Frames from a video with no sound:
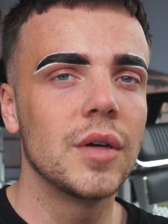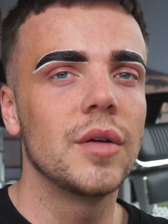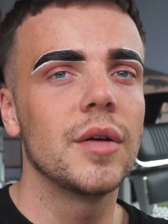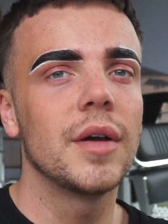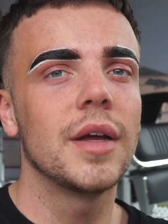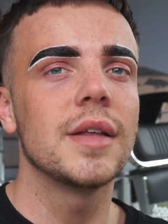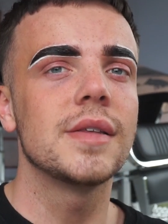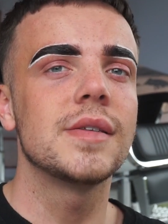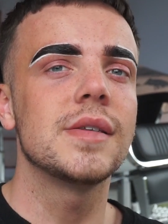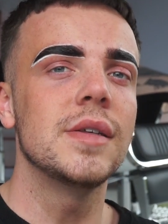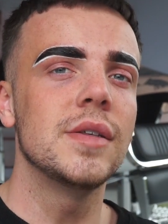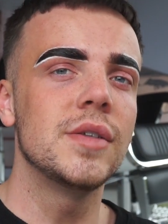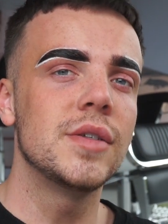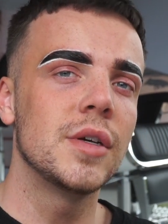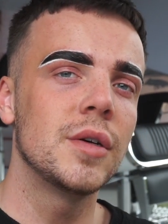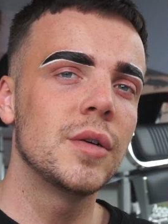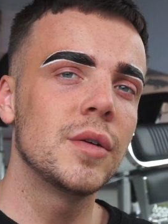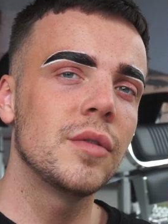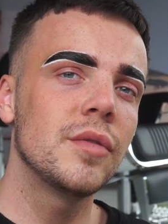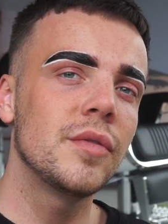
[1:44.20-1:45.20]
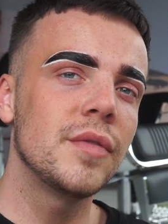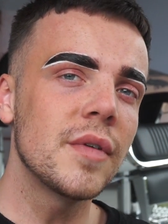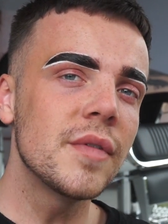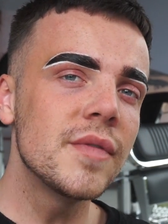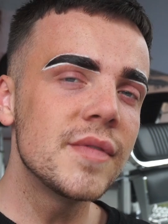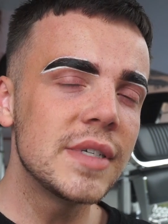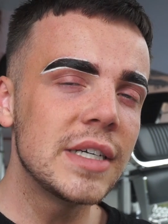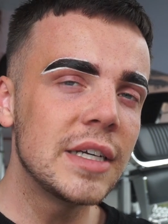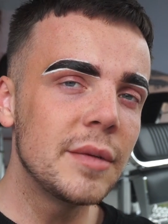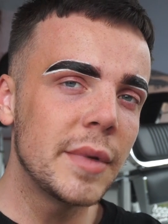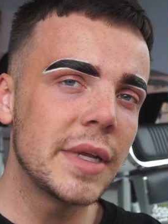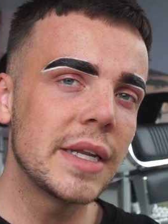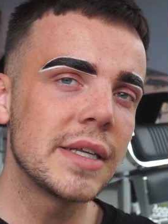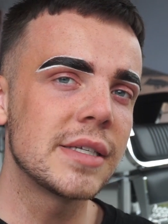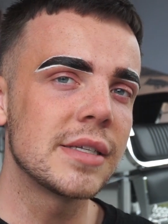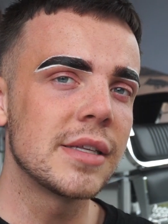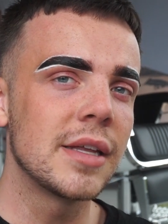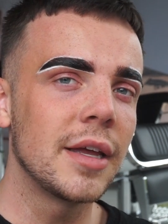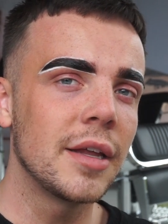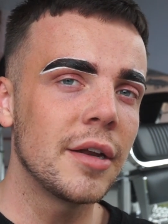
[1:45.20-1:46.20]
So it's in total 15
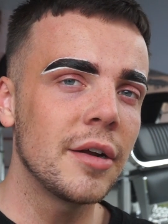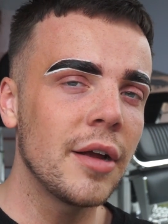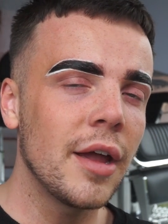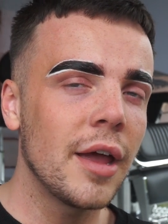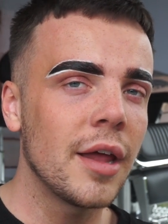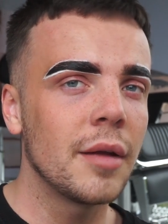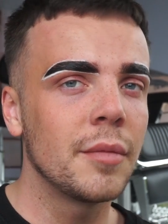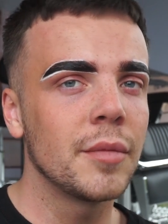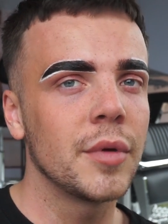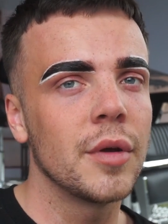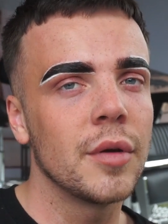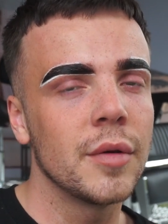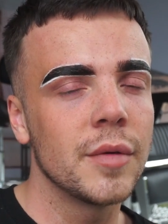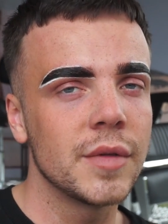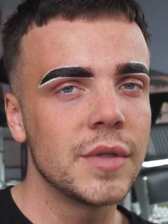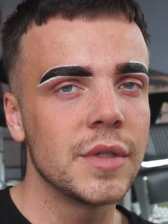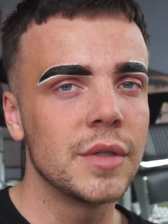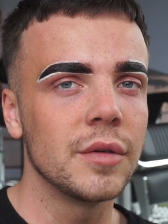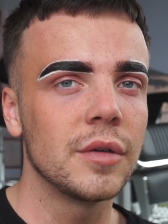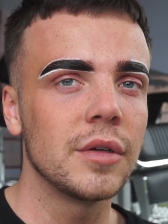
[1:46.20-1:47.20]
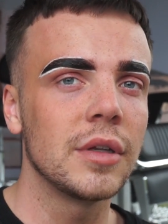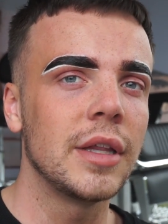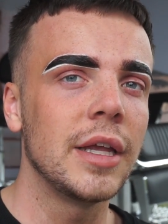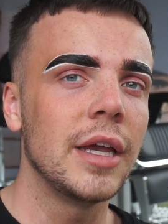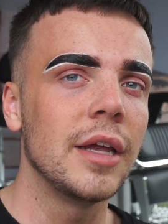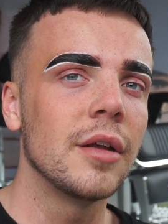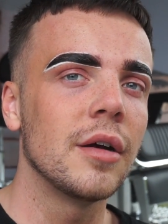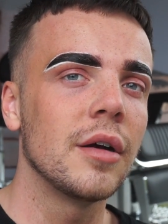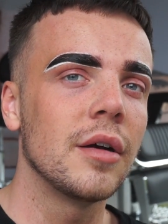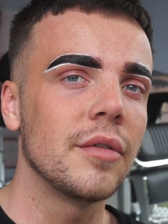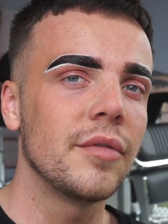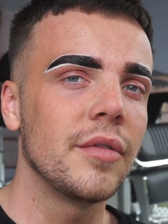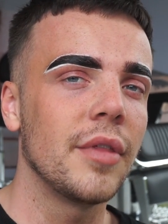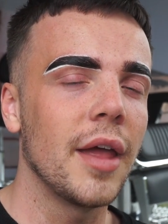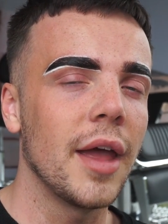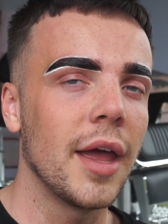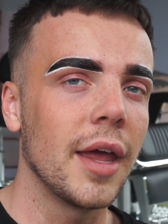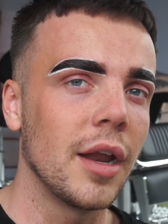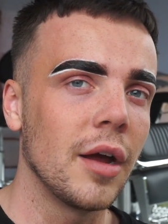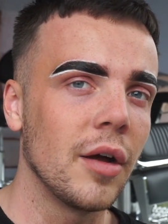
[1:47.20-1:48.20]
minutes later and I'm going to clean off the
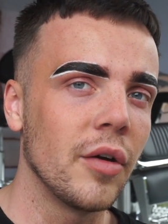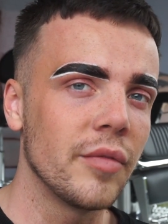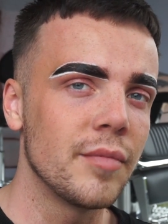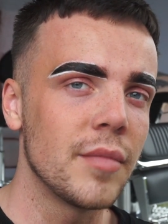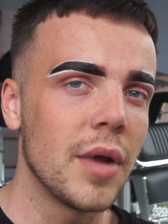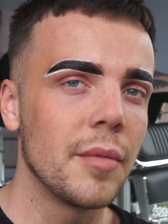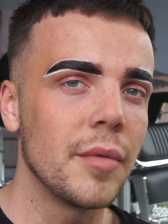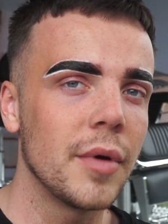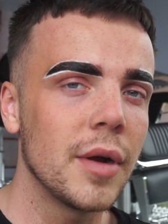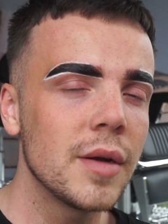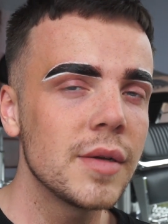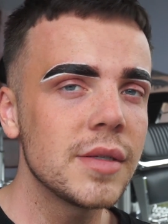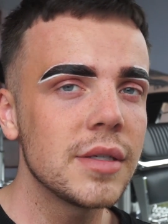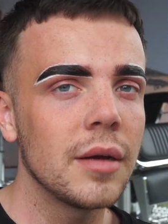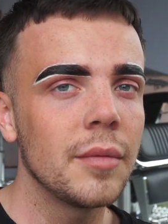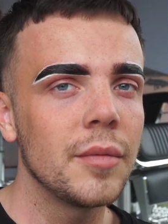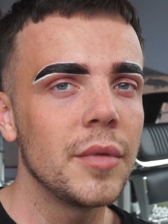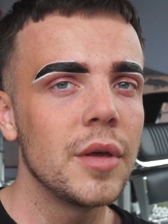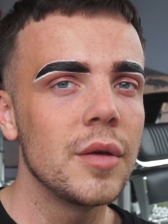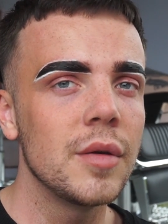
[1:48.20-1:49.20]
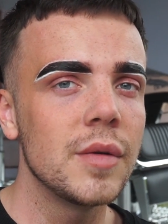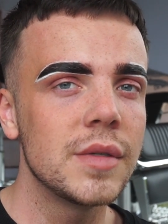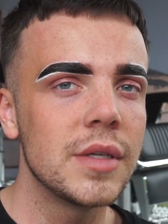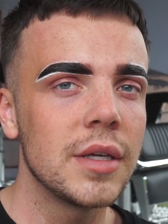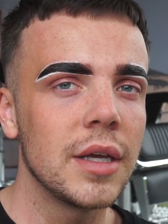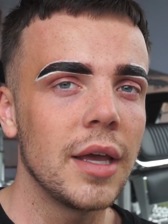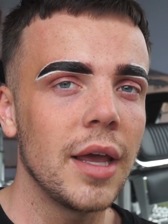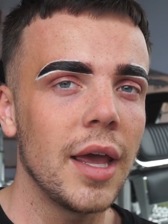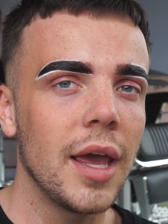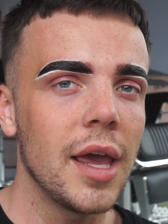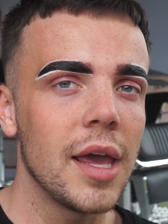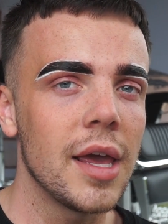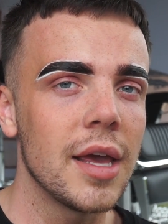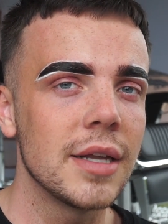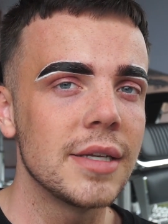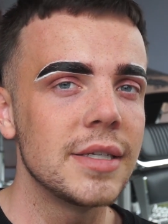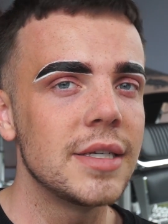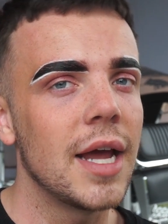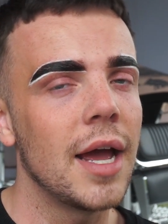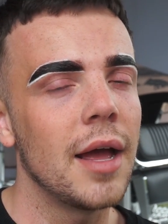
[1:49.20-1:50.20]
henna of my brows. I'm using
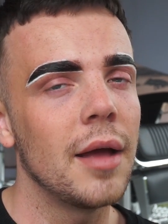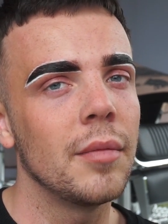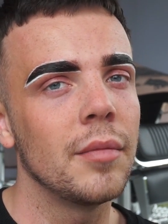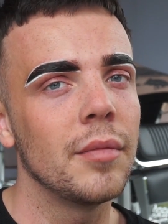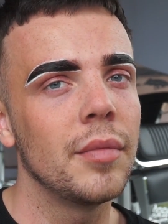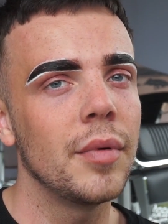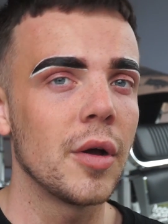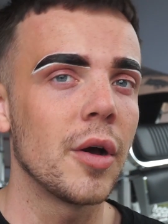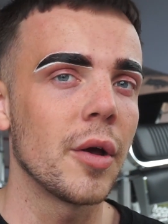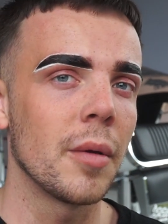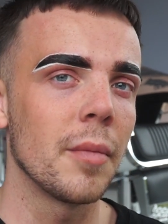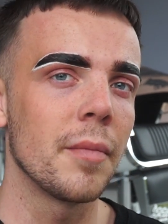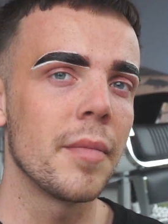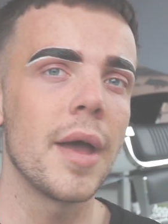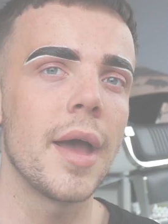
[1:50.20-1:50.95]
a damp cotton